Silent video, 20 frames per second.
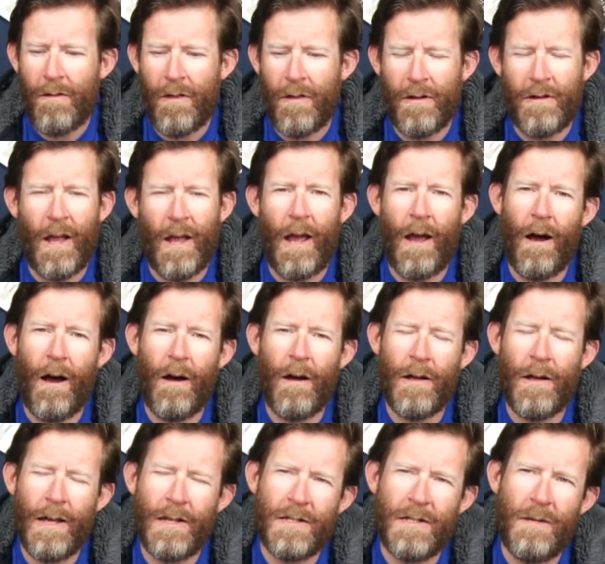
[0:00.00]

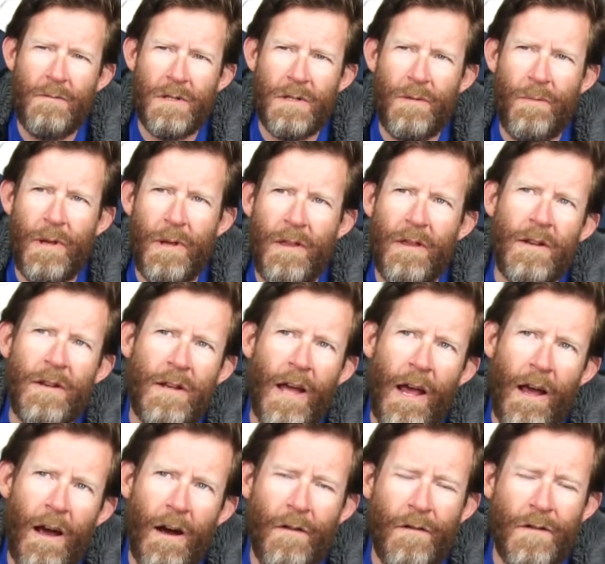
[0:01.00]
It seems to be the
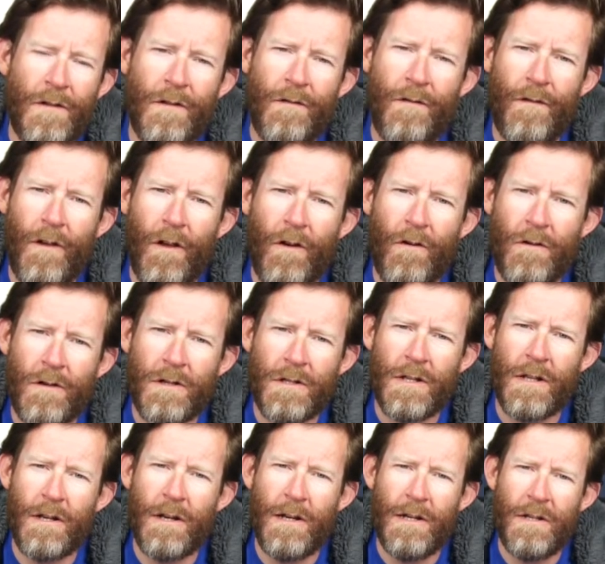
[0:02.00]
day after
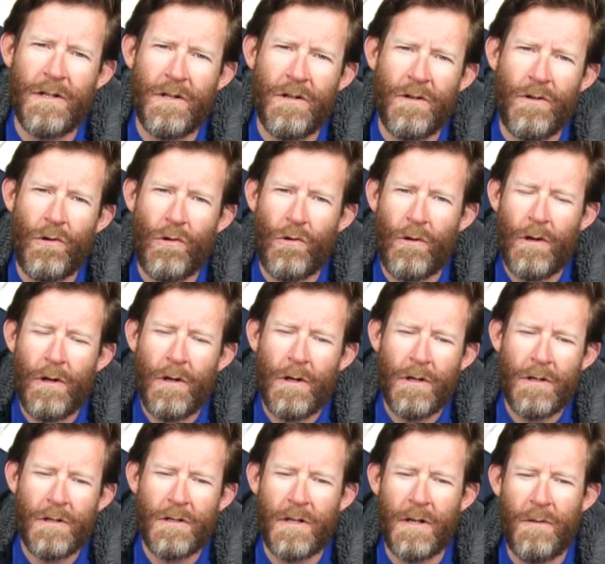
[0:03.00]
vlogs that I do
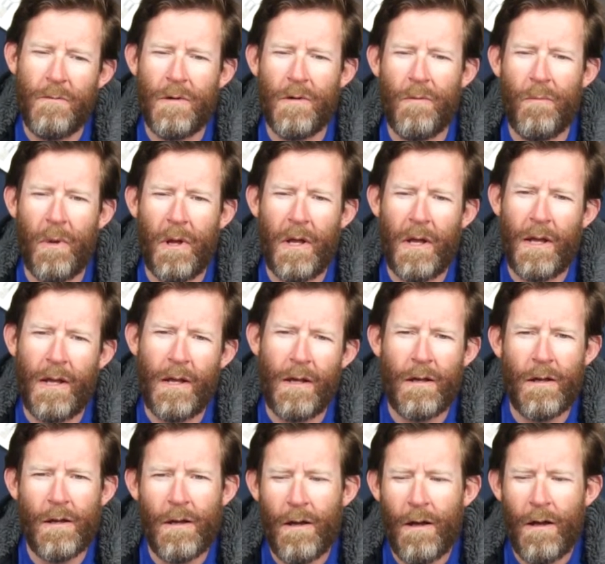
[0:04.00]
seem to
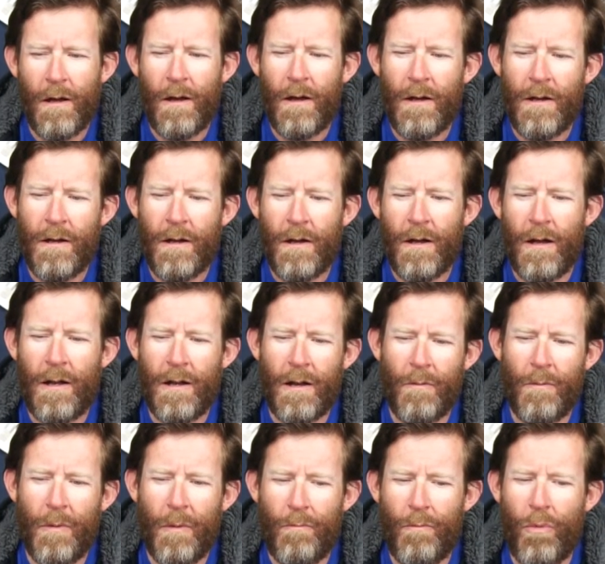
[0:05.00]
be a
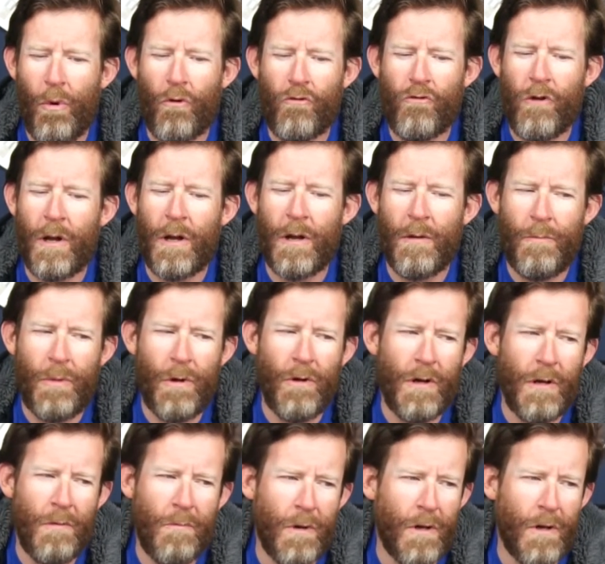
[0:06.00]
little bit boring, purely